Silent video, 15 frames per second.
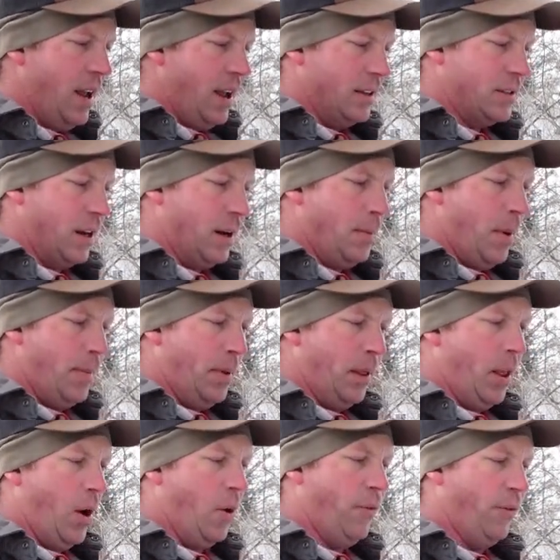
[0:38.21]
it's going to be
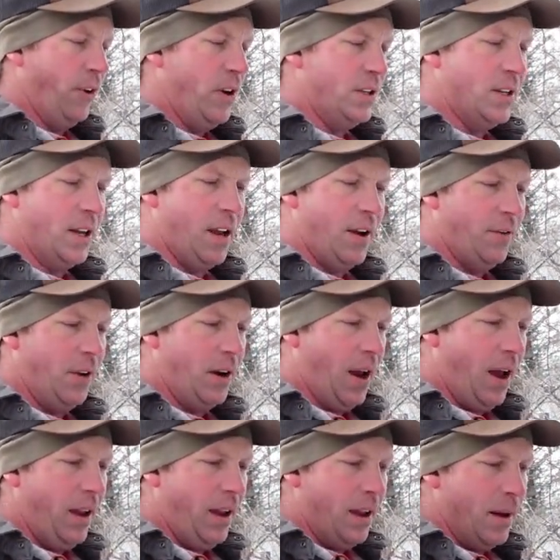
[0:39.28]
below freezing every
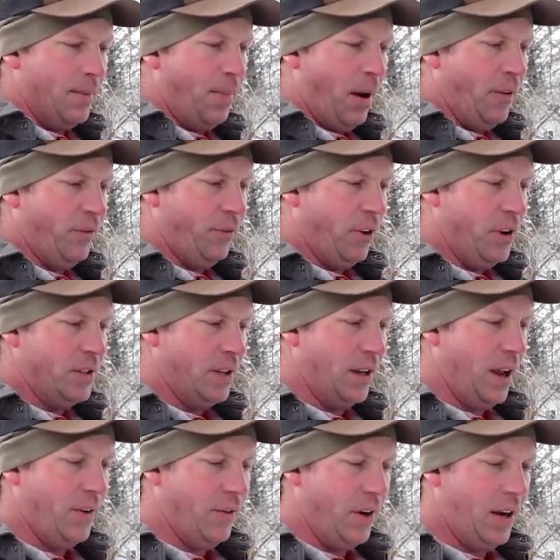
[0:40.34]
night and above
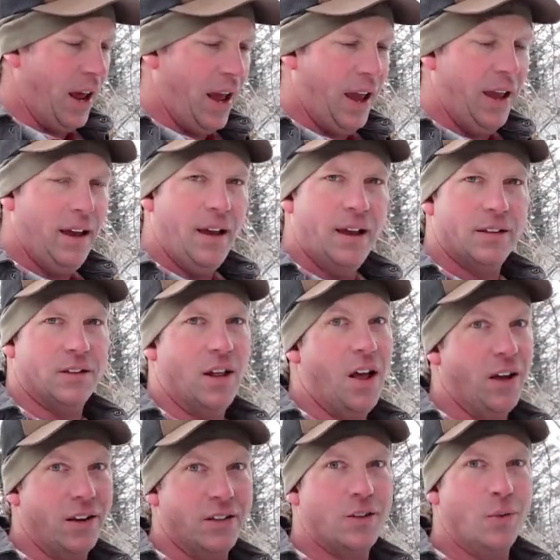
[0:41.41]
freezing every day, as
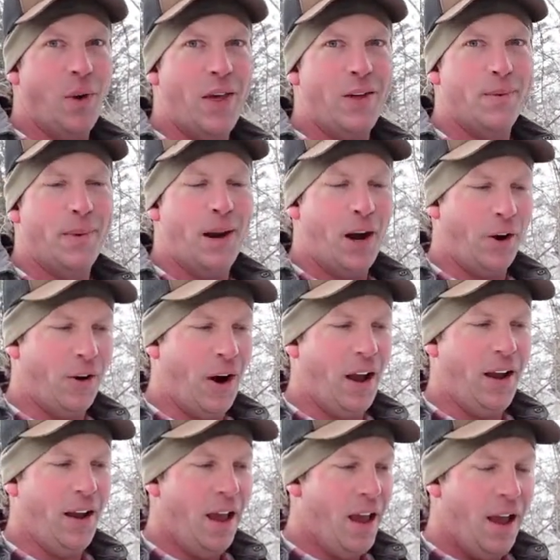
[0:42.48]
long as the weathermen are
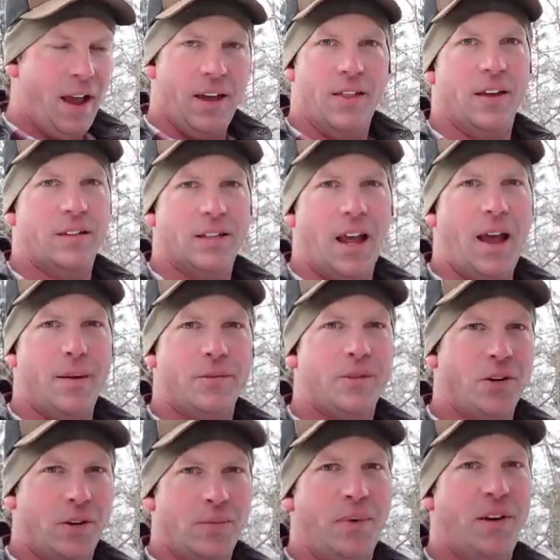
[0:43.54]
right, and the sap
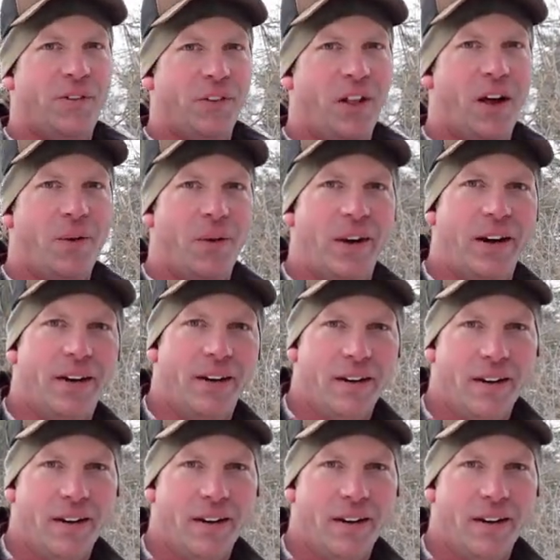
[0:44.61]
should be flowing.